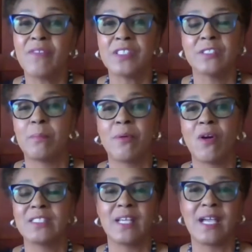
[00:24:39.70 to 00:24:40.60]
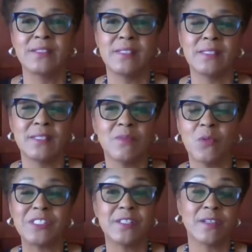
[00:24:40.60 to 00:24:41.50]
if it's an apartheid system in
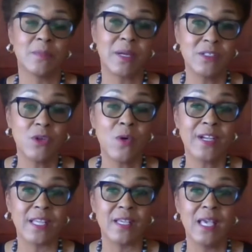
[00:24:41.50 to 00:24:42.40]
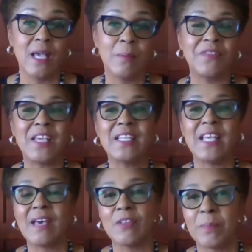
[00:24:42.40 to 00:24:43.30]
which they're the minority, but then
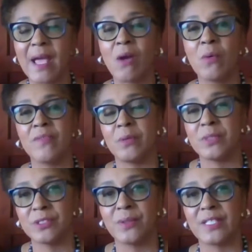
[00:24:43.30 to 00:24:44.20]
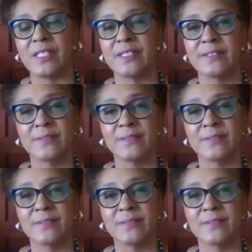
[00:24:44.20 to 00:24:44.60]
have the power of the majority.